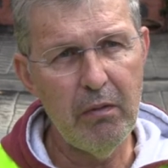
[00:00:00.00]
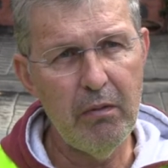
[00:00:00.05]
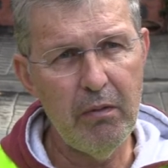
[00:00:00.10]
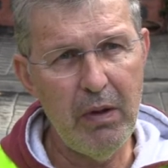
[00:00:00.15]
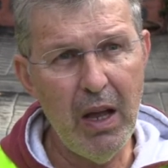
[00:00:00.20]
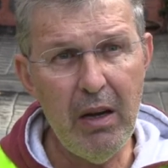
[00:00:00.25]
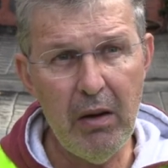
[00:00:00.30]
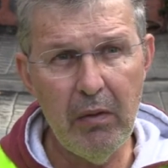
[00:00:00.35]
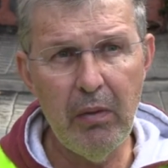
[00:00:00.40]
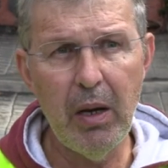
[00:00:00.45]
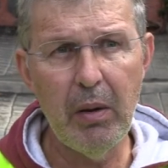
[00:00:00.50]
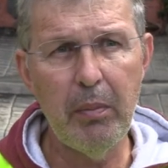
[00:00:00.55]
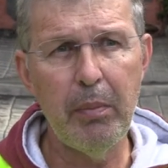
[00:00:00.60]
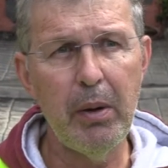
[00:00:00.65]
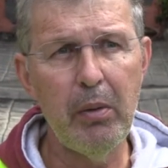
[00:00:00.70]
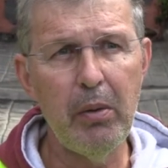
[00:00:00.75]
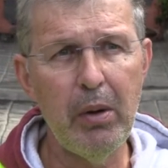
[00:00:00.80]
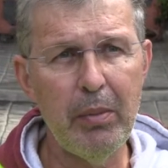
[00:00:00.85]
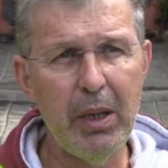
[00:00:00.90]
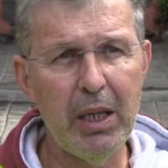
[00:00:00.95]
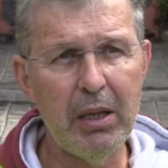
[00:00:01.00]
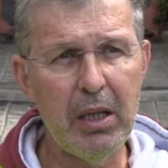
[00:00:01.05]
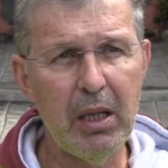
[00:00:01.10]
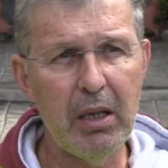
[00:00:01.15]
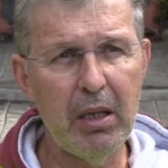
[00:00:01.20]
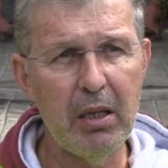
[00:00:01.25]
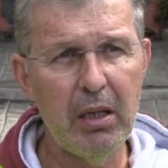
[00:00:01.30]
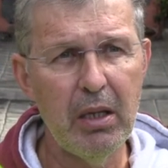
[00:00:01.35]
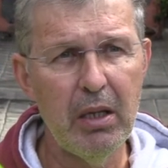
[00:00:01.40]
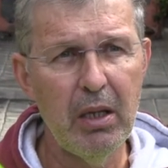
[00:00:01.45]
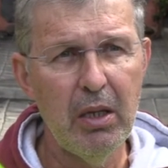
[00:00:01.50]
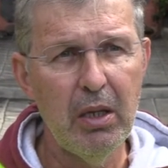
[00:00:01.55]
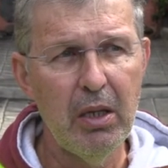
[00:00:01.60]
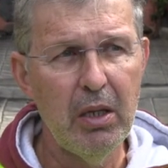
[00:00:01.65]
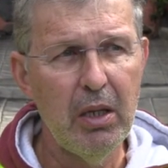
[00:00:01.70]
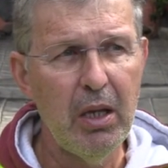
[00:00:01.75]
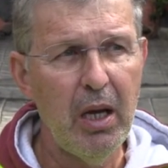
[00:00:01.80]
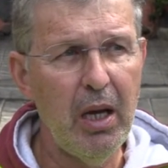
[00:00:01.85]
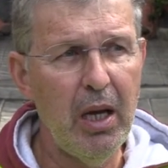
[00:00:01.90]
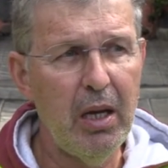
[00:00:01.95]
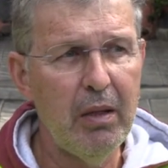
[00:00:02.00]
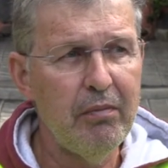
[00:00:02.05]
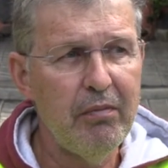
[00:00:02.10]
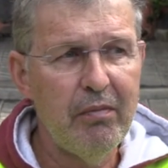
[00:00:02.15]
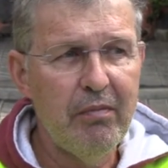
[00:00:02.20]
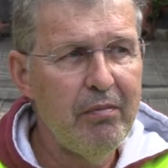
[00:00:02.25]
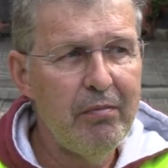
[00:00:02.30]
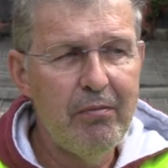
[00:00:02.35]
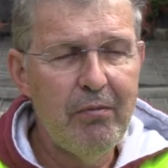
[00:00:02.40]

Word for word: very very problematic. Um,